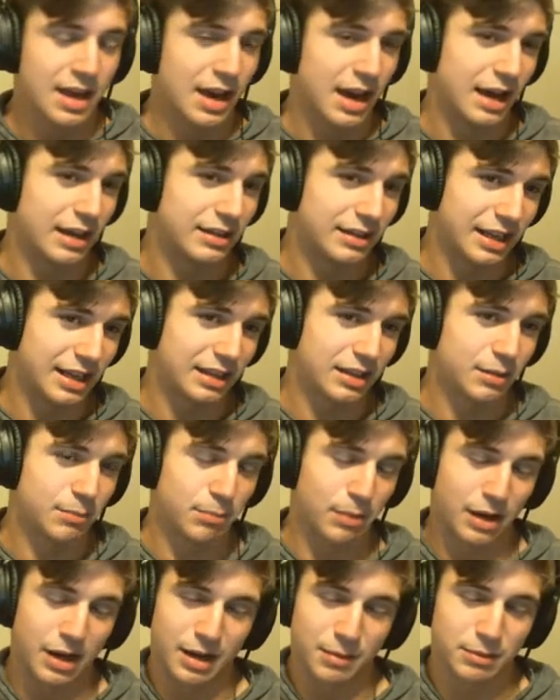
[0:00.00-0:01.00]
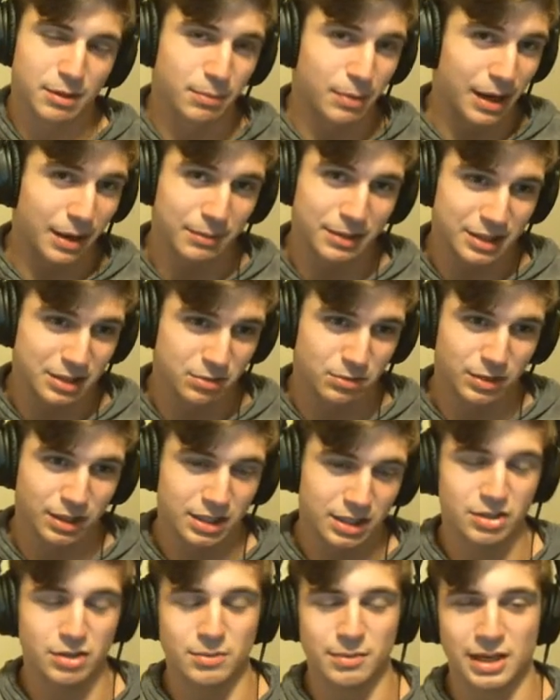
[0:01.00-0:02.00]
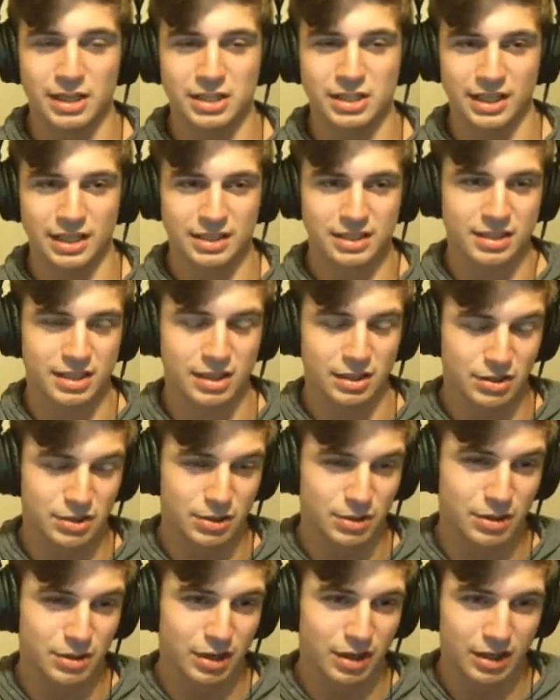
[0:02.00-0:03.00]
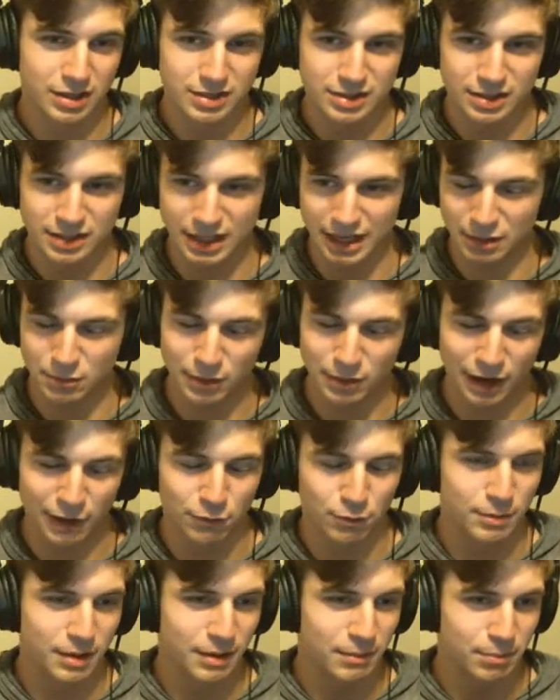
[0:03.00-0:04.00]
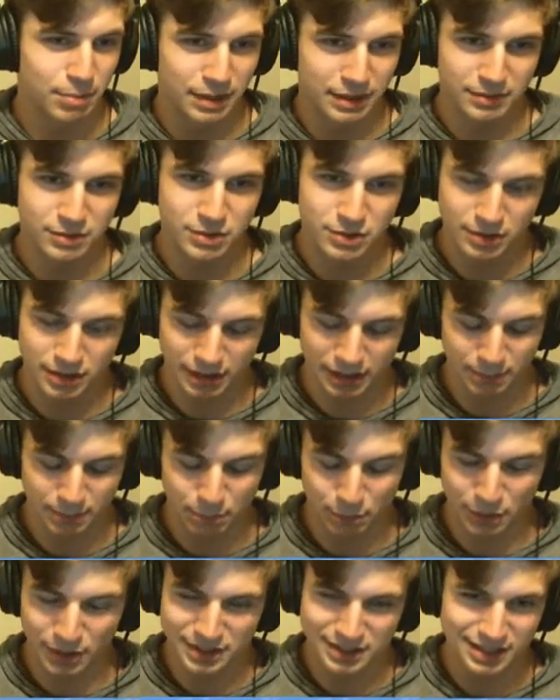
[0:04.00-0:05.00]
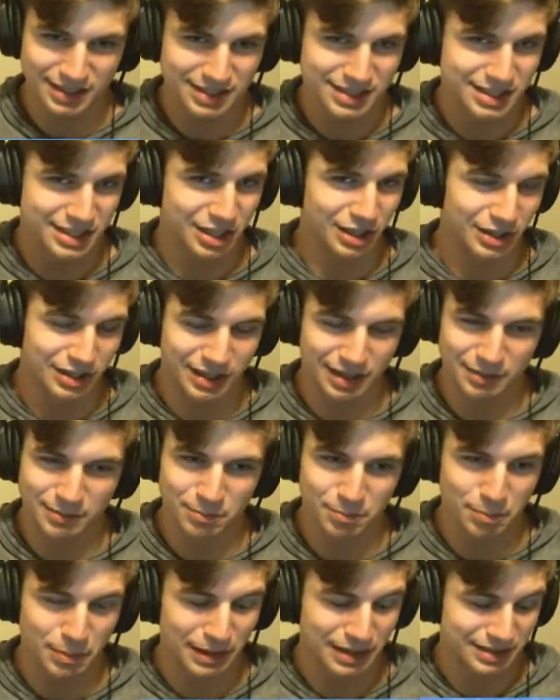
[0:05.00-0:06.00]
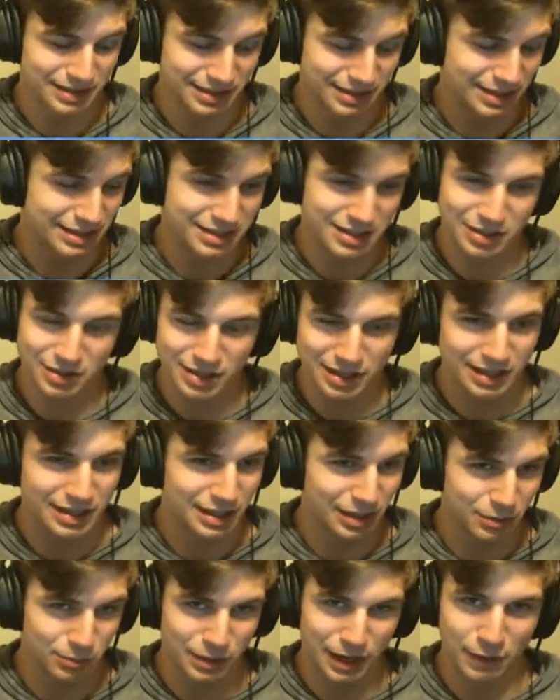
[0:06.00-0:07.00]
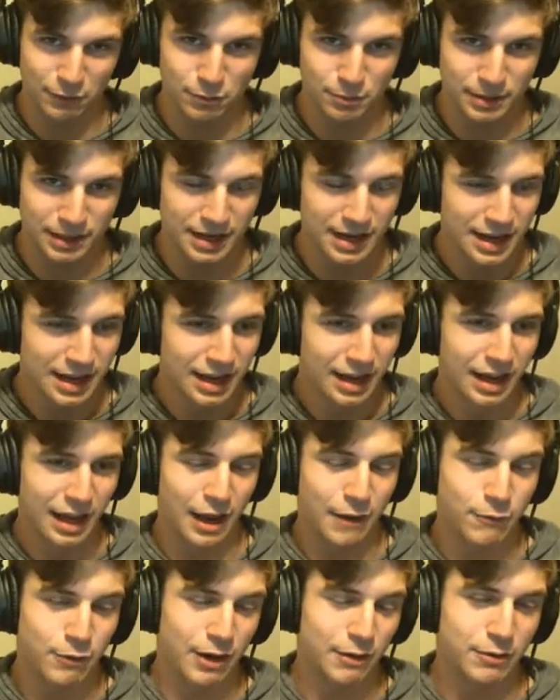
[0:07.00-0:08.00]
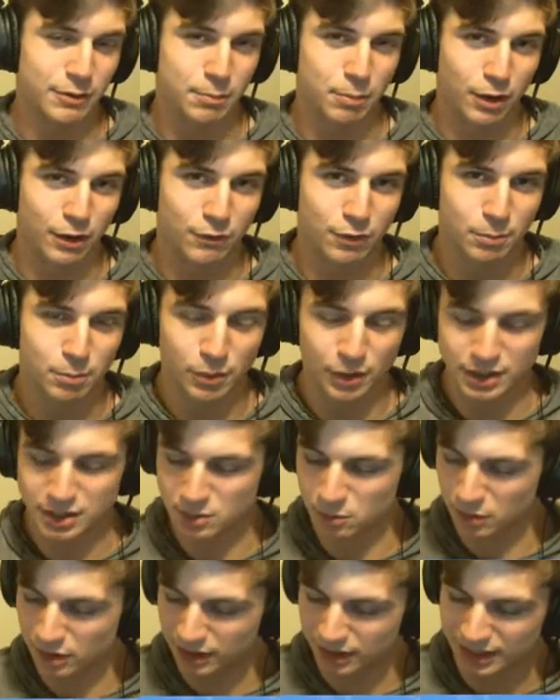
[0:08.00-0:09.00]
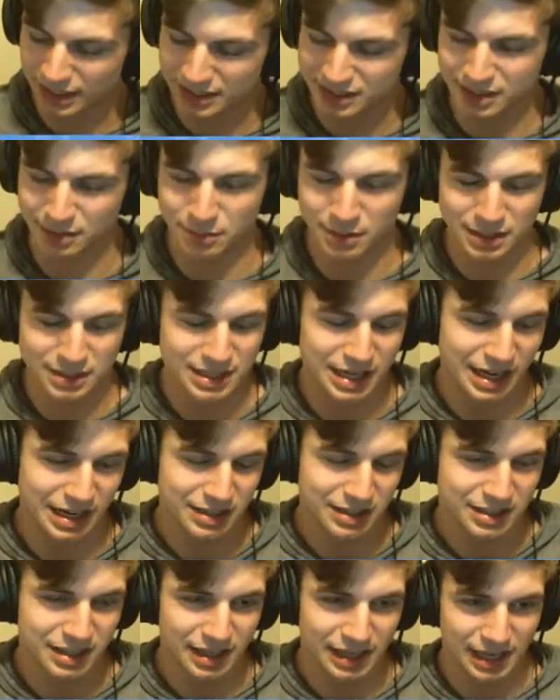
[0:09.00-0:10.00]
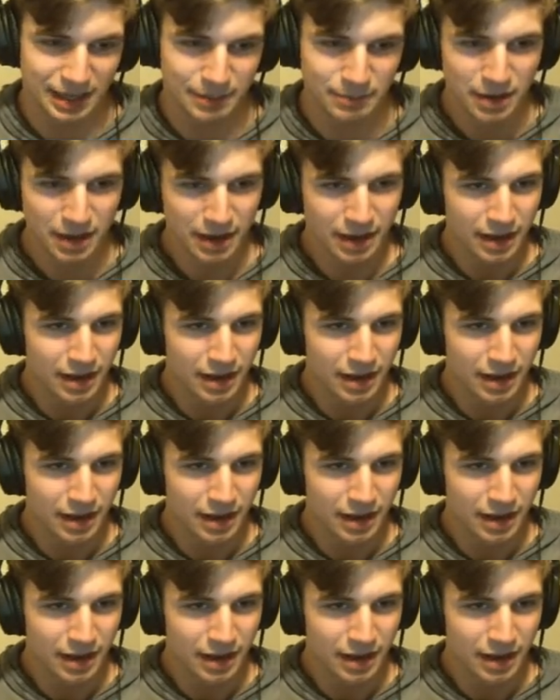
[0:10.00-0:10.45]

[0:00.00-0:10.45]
Unlike the Bomb doesn't really do much against tier 2 cards like Rifleman, but Poison still can kill Rifleman if you have a perfect Poison where it gets them the entire time.